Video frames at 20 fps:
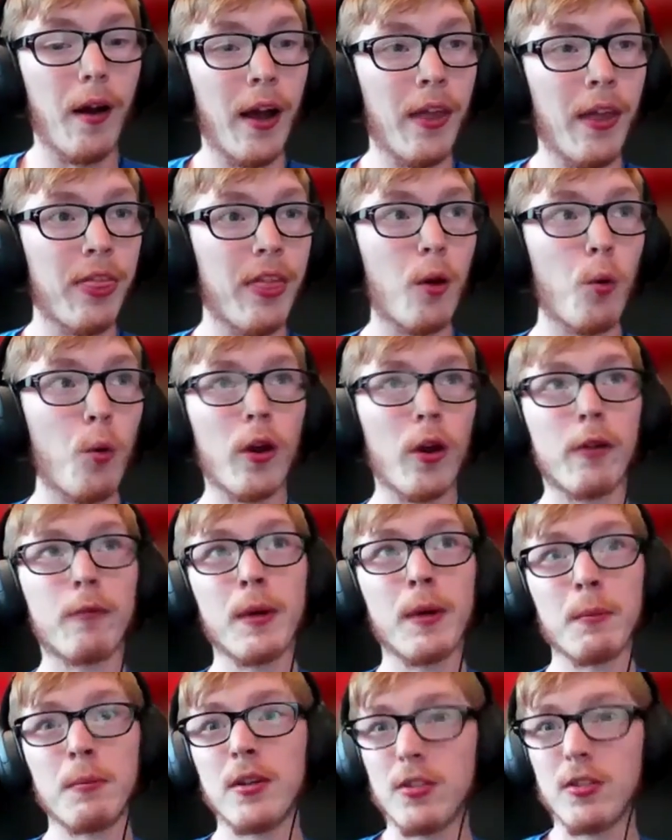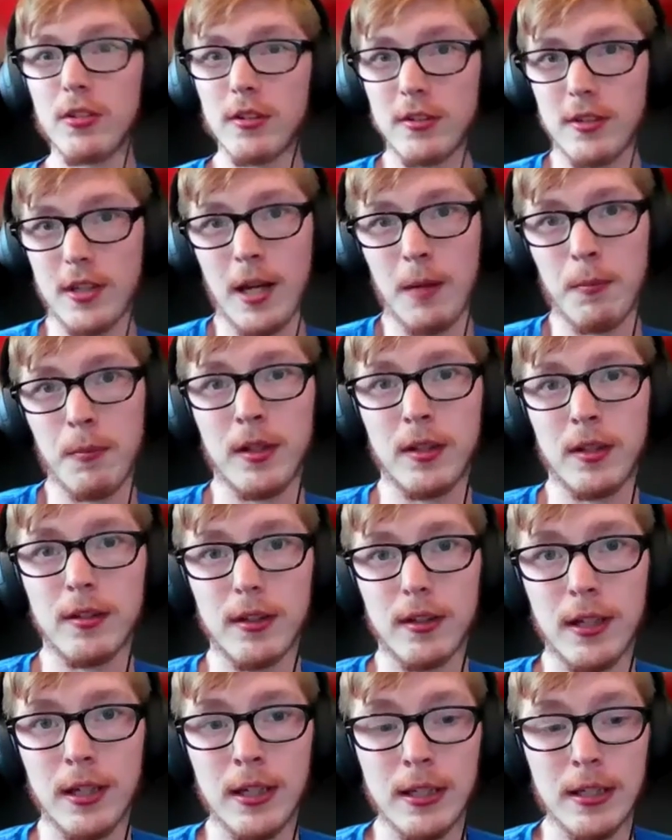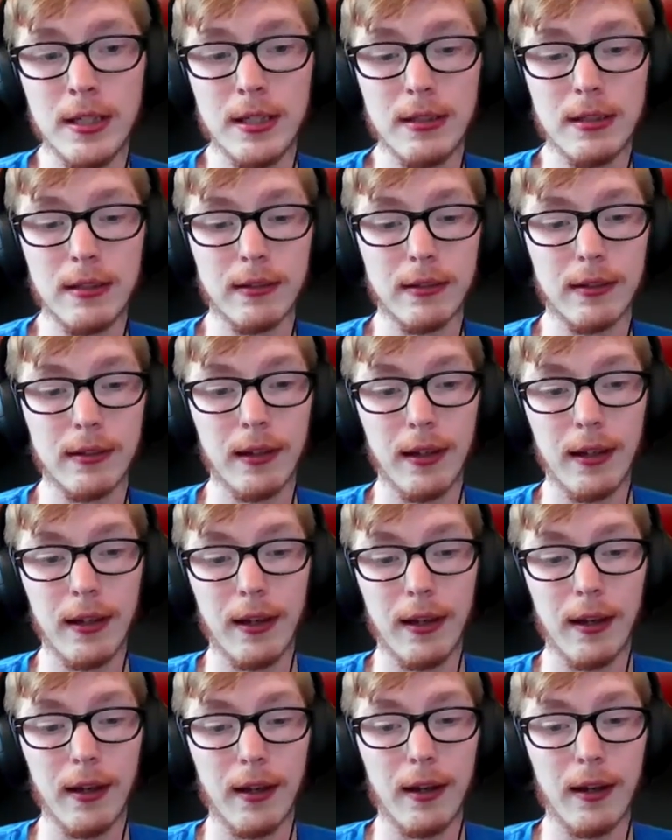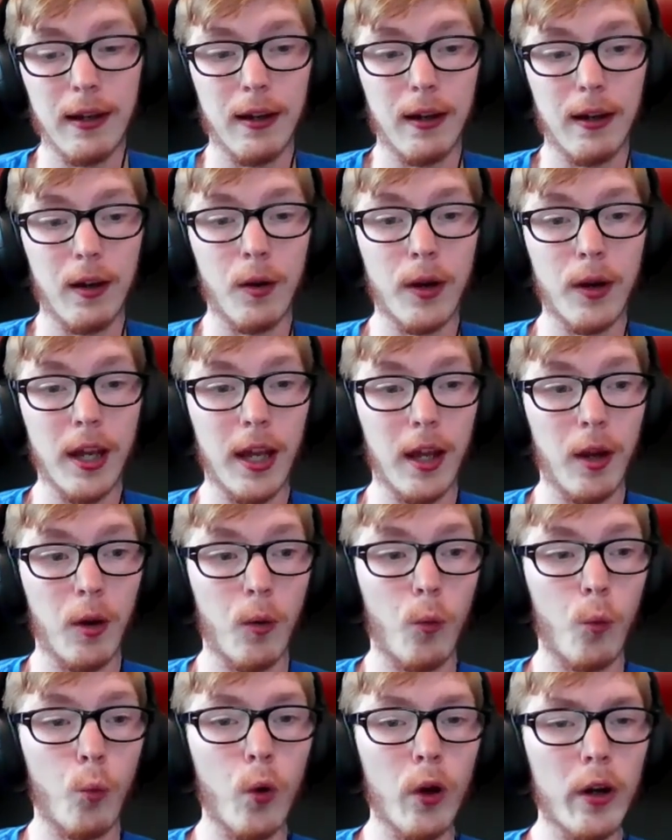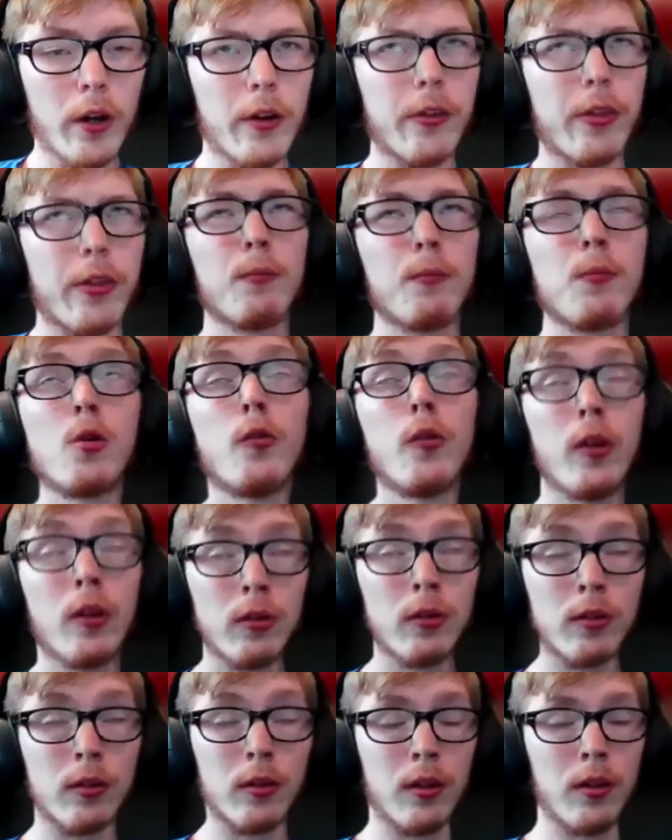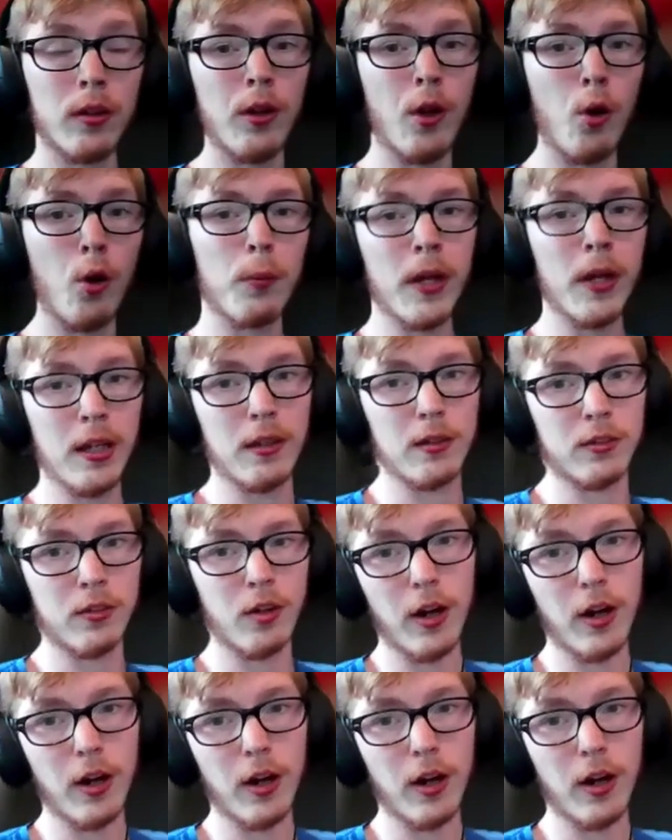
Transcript: I think one of my mission statements is okay, what are the movies nobody is